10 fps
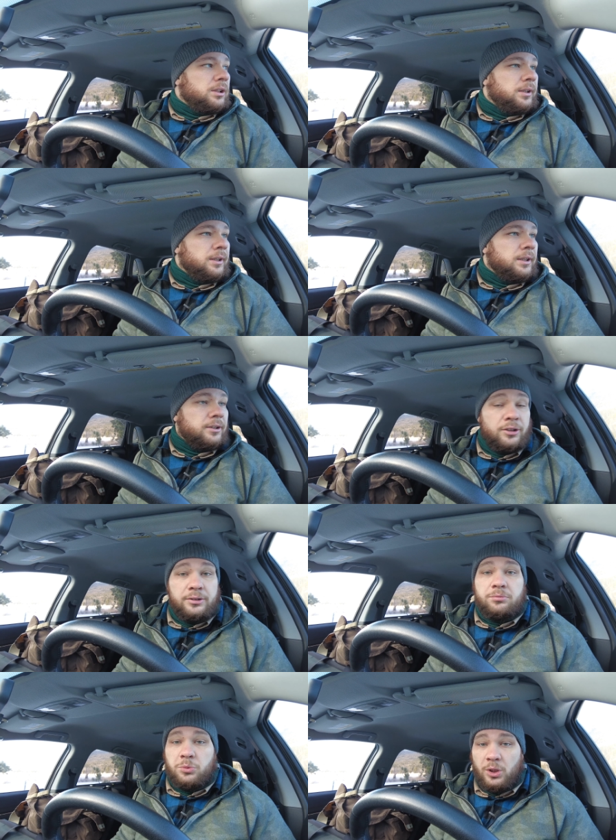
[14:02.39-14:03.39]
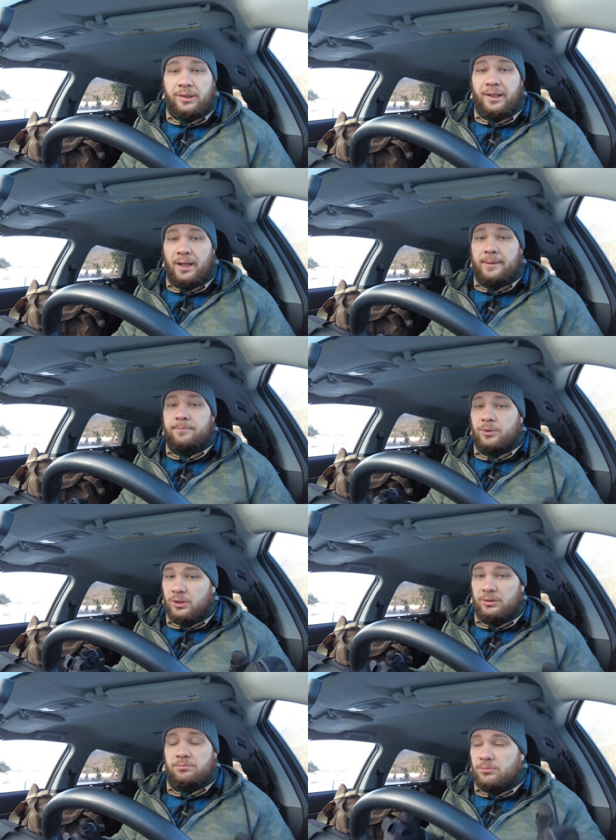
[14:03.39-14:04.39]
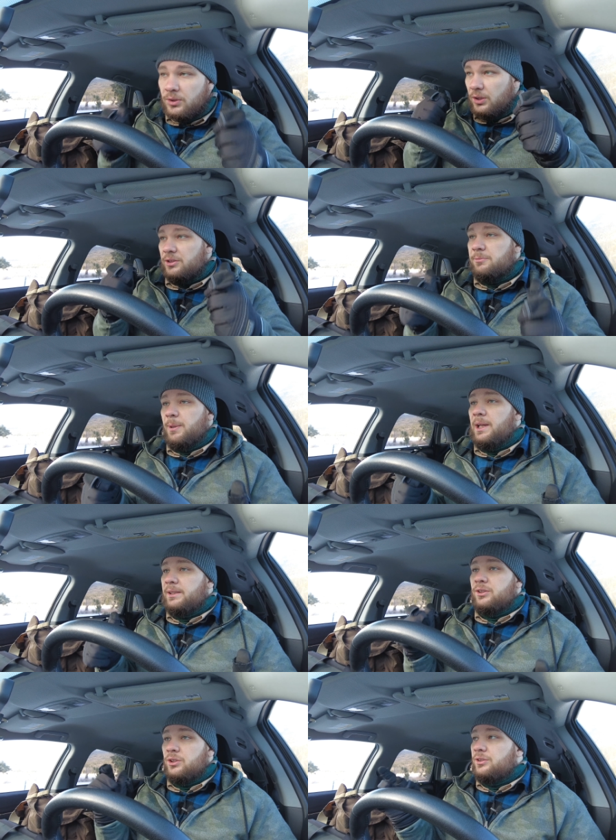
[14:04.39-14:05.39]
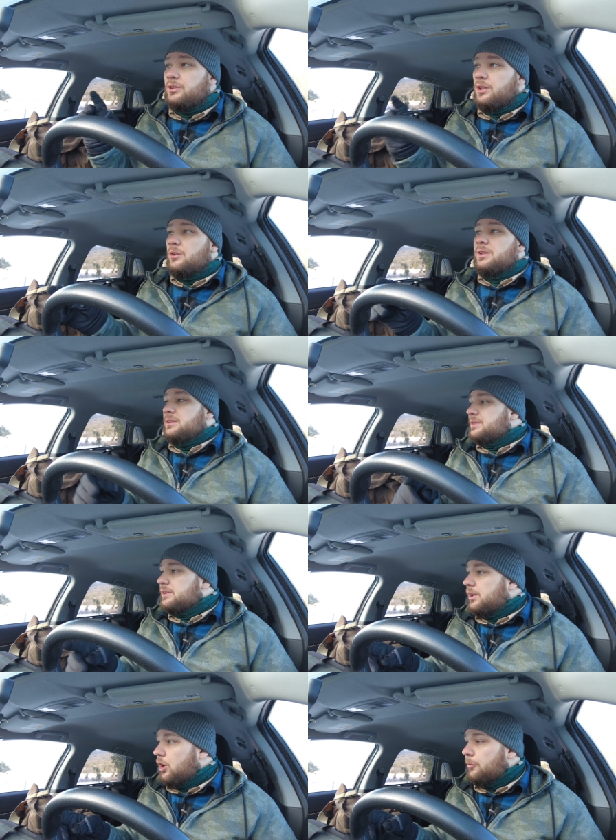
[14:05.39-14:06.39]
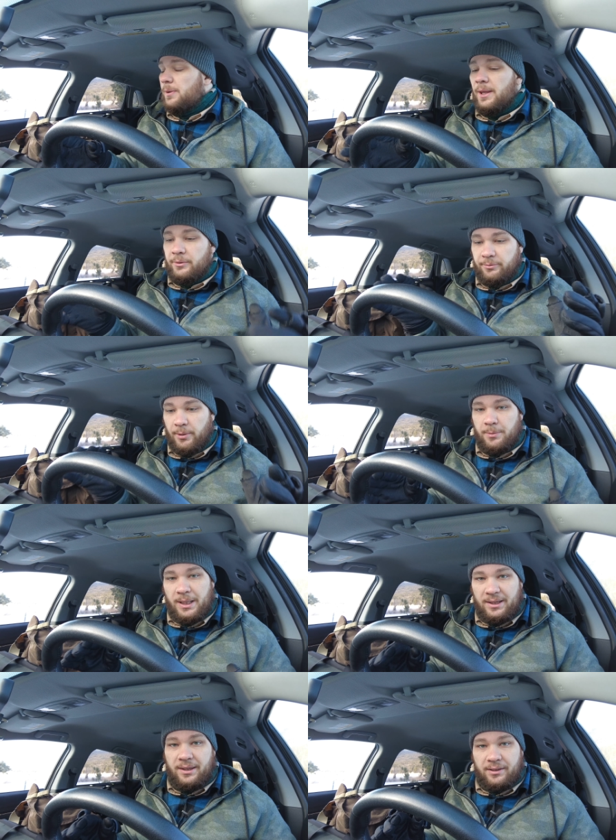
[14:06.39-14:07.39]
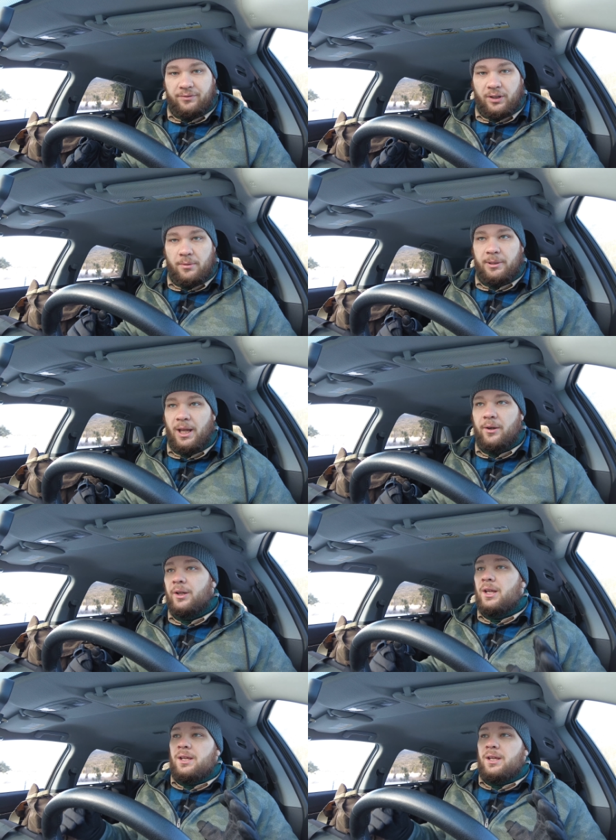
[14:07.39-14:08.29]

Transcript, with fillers: Uh, good, good time. Good, good spot. Good to know that it's still open. That was my main thing for coming out.